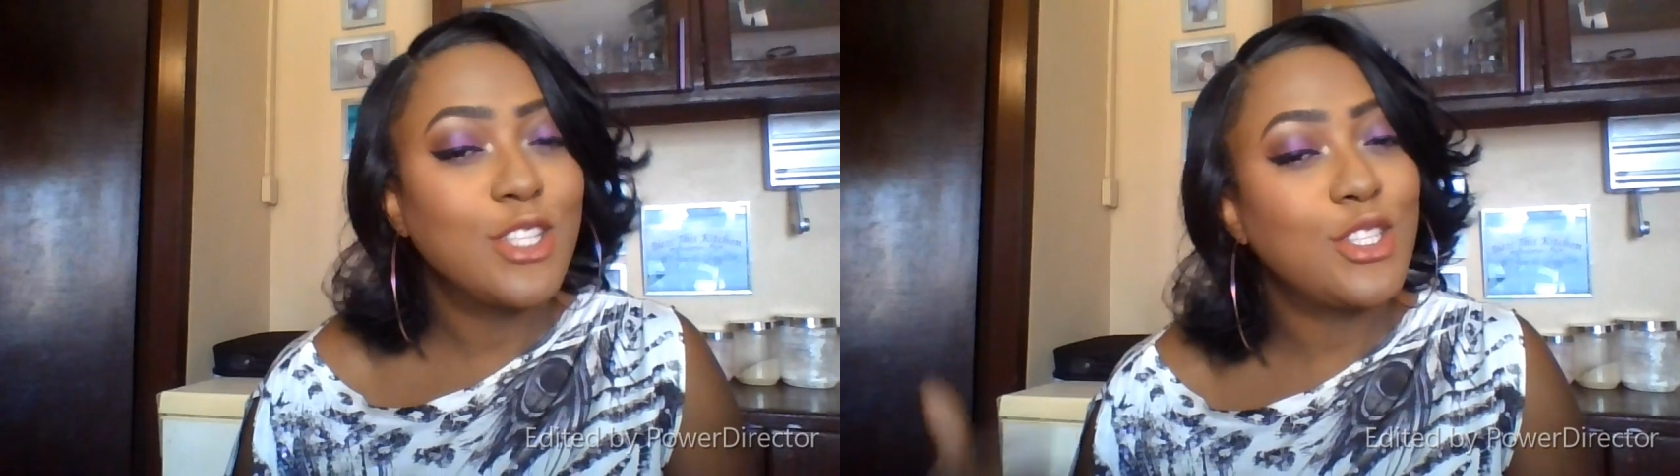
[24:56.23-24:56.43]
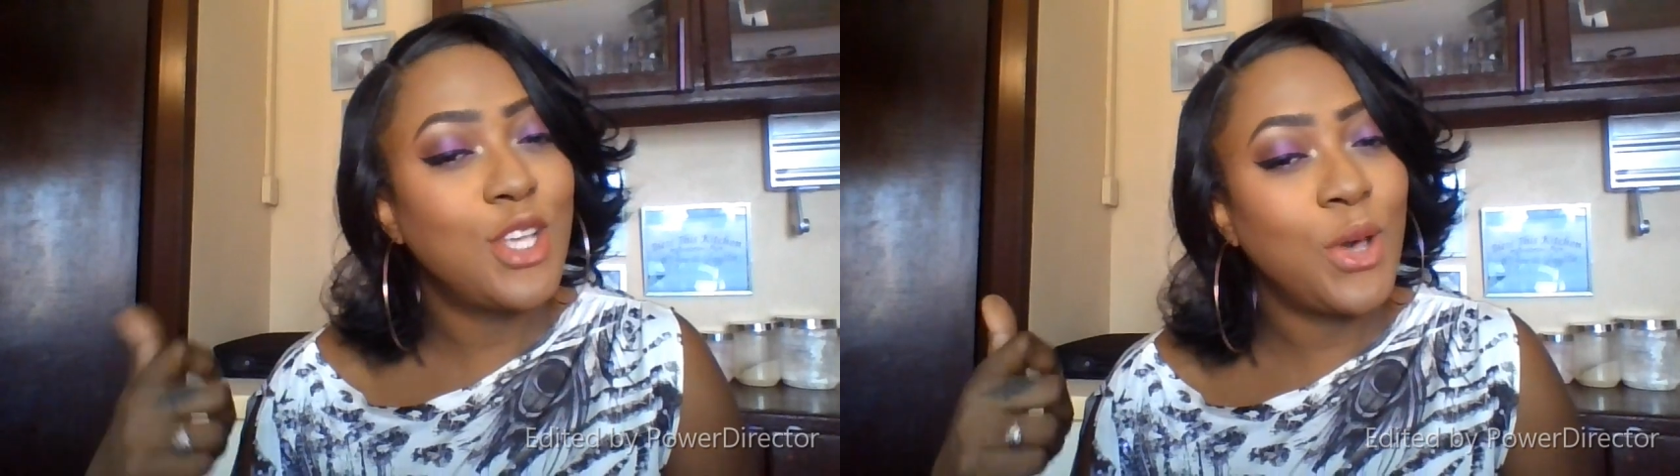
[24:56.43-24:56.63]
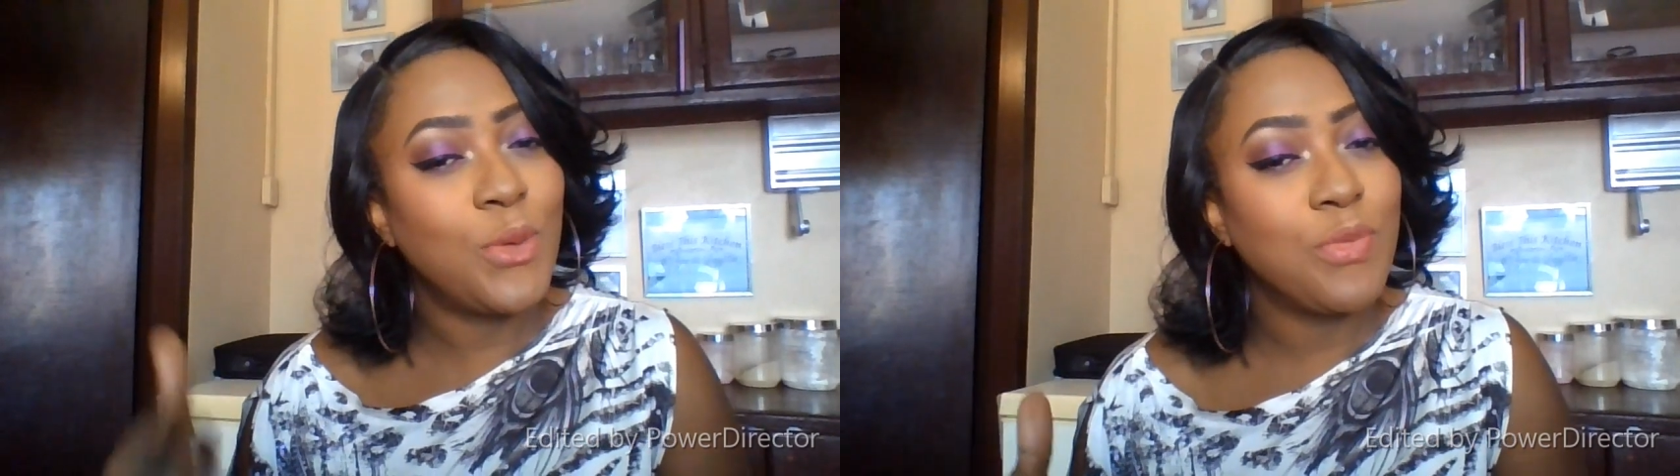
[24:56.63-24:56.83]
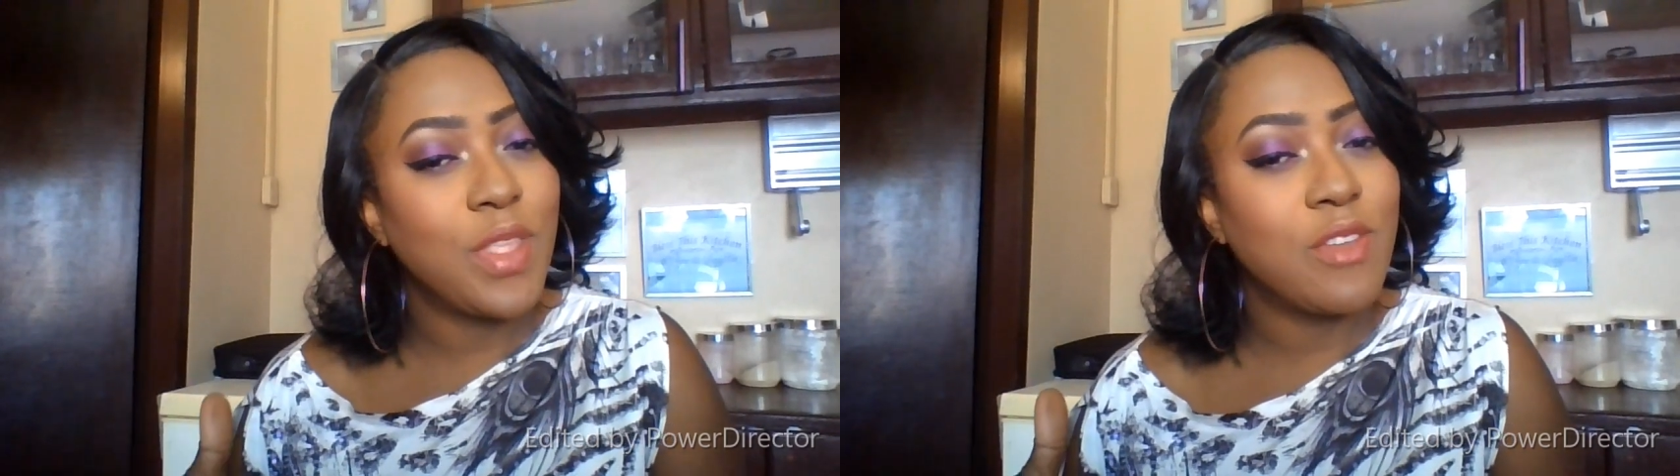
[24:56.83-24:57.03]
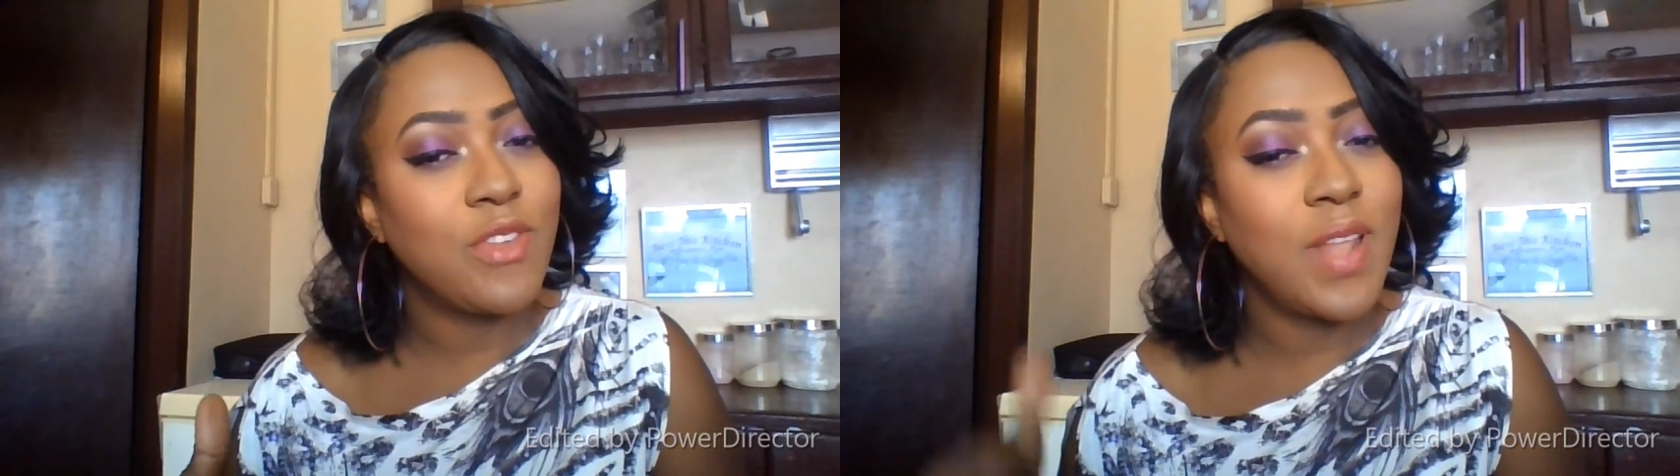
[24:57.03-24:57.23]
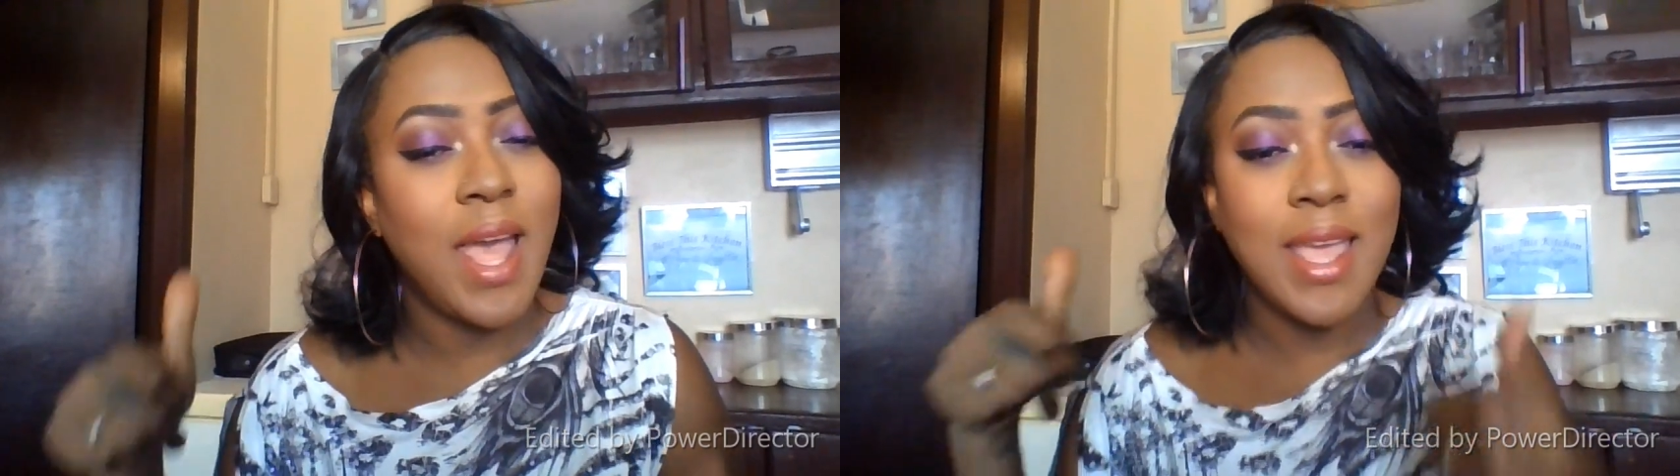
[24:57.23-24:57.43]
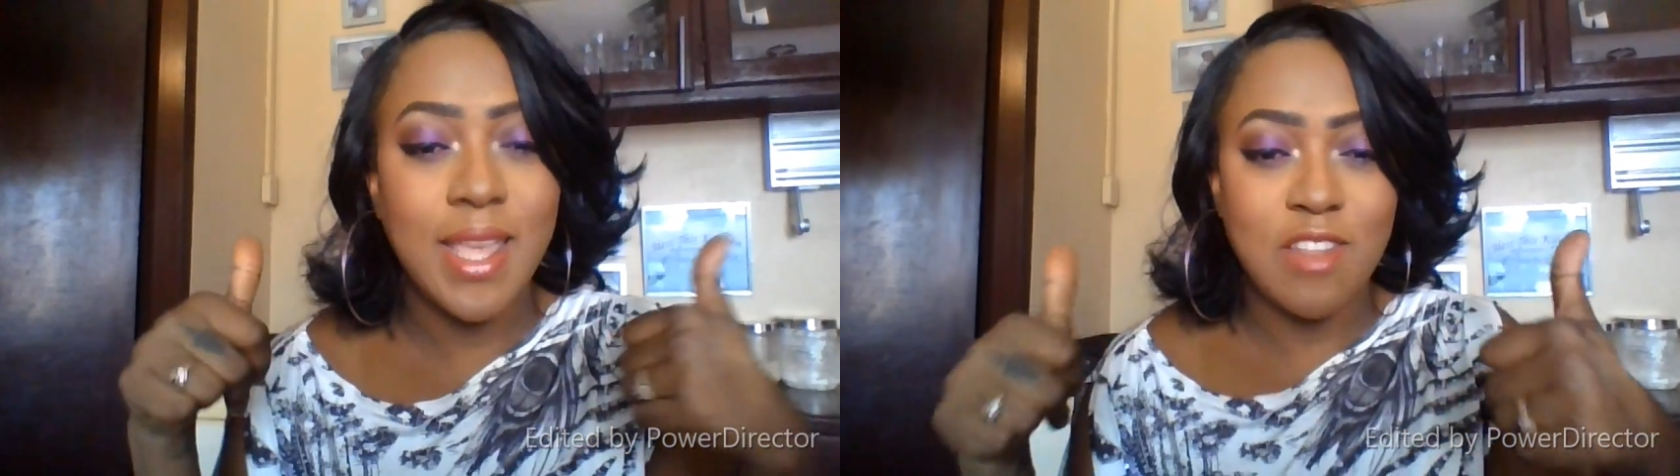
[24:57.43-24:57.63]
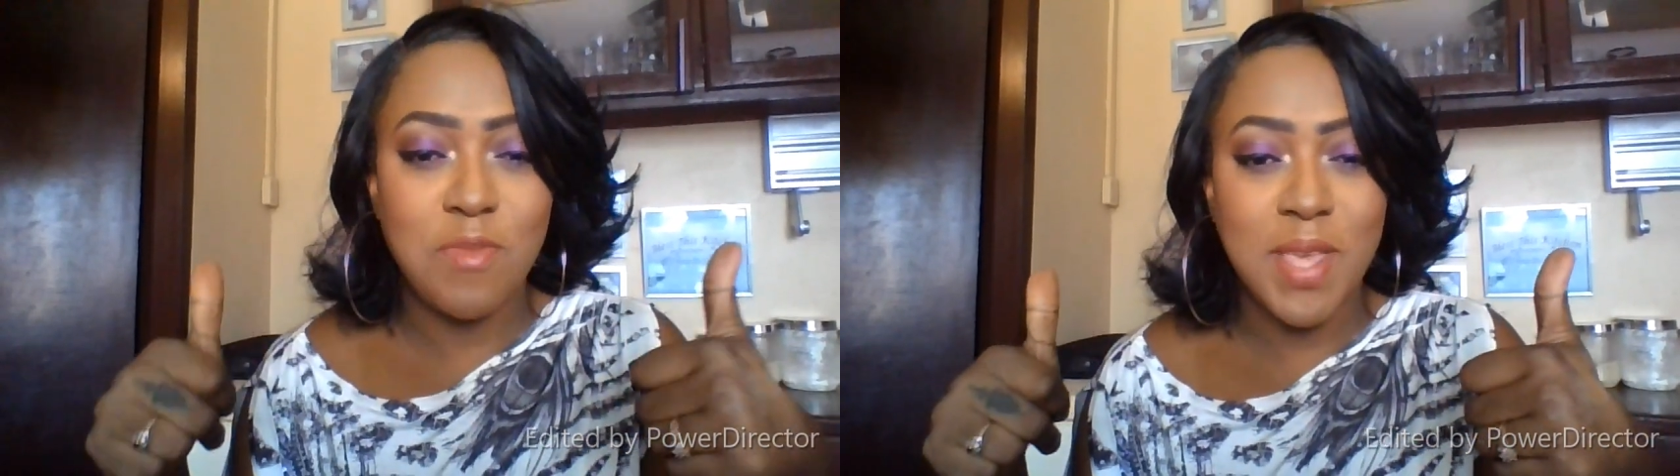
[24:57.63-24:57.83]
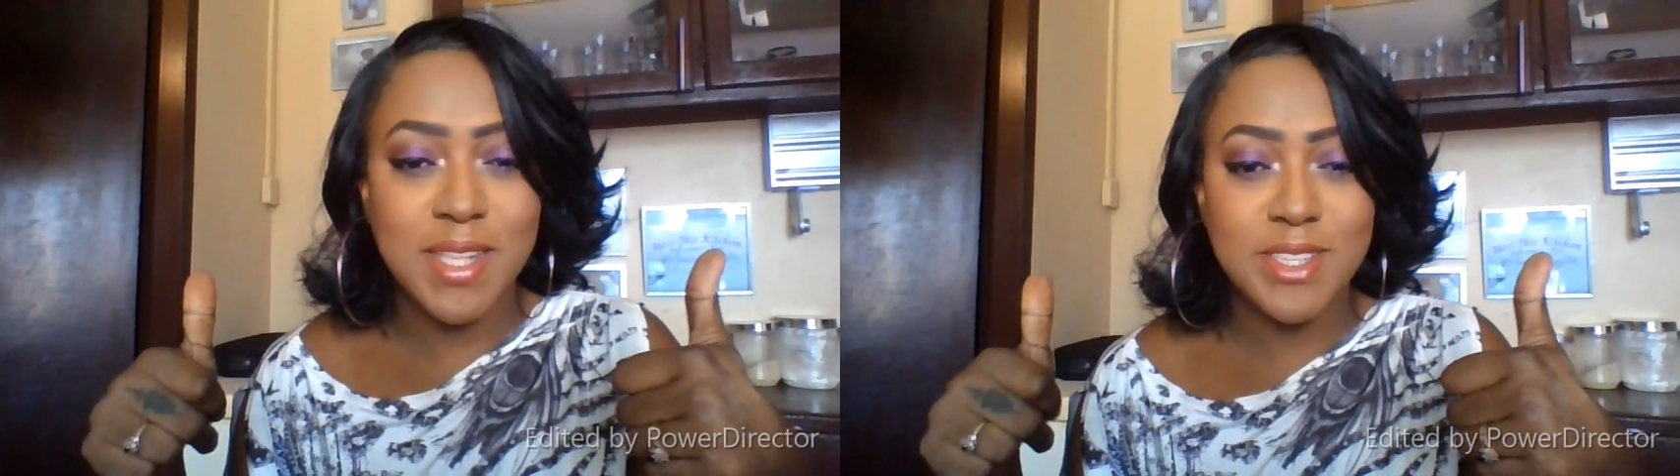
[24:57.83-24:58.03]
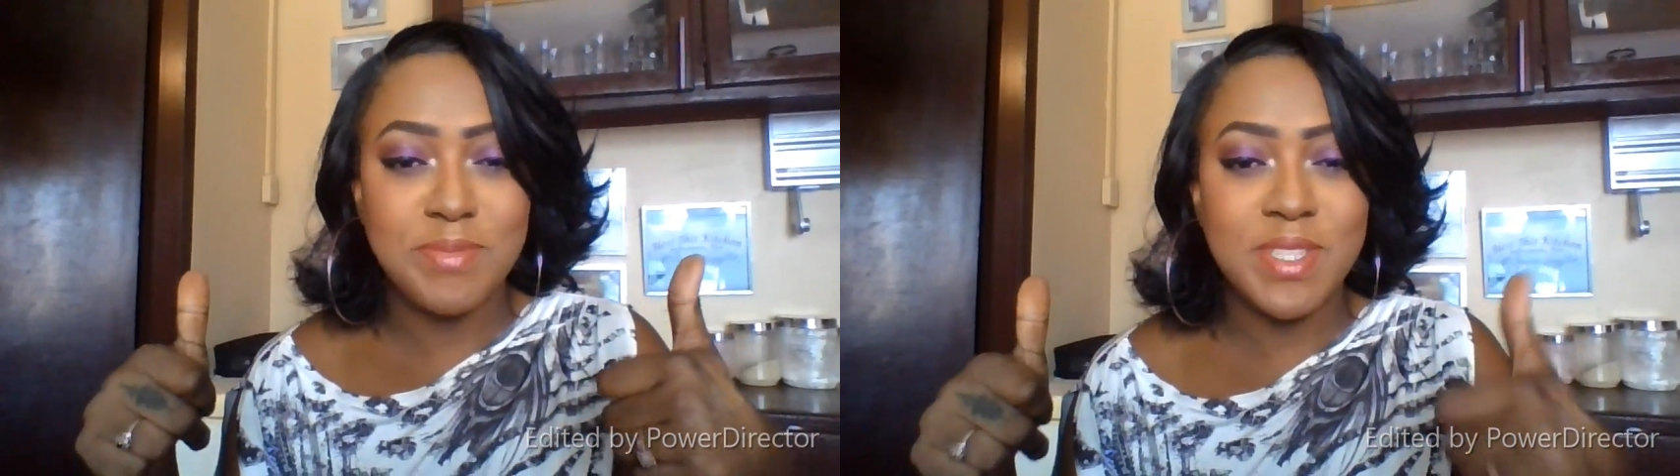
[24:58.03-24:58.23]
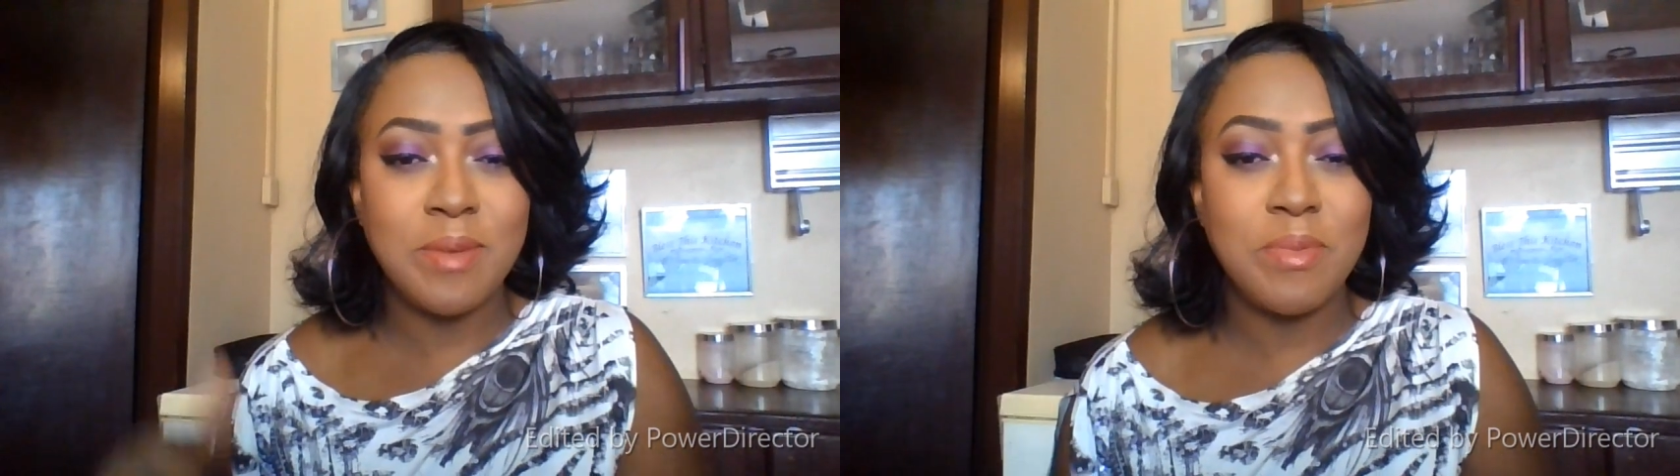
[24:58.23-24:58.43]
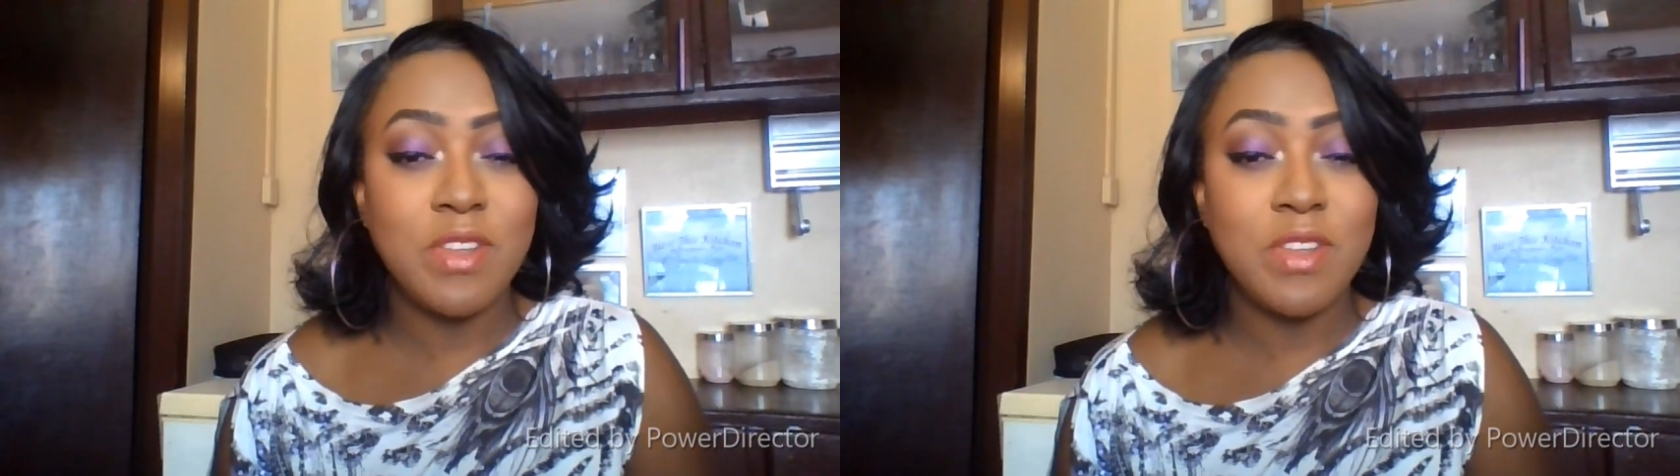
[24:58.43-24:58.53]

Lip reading: So if you like, give me a thumbs up.